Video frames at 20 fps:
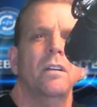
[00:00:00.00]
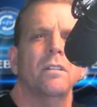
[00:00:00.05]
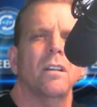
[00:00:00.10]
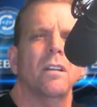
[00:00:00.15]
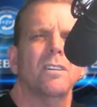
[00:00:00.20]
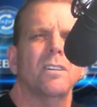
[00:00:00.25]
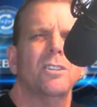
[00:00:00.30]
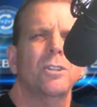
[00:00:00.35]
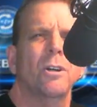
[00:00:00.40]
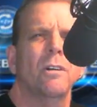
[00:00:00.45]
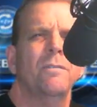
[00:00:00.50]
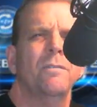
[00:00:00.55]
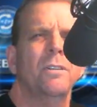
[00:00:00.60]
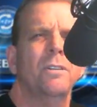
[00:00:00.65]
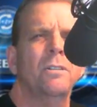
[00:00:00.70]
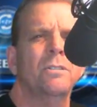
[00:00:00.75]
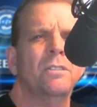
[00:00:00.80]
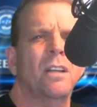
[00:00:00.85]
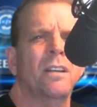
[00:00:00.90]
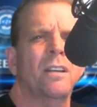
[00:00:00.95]
Not sure I've
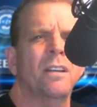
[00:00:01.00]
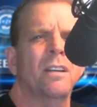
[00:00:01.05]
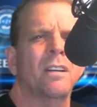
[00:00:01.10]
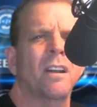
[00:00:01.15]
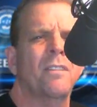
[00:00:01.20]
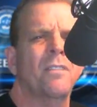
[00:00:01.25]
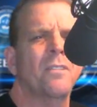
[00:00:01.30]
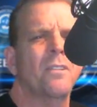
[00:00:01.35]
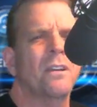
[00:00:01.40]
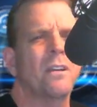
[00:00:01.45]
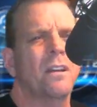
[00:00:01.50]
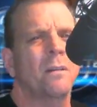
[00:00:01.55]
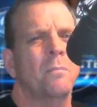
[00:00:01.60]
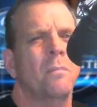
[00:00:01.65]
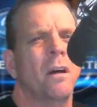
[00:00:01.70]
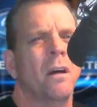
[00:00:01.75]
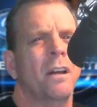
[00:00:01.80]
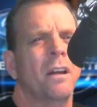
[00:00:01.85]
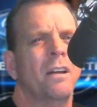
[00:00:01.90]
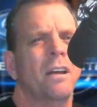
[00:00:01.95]
used it yet. I think I
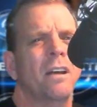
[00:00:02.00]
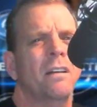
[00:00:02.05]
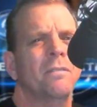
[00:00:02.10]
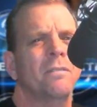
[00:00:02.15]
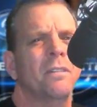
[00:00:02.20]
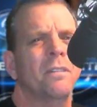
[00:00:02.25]
might have.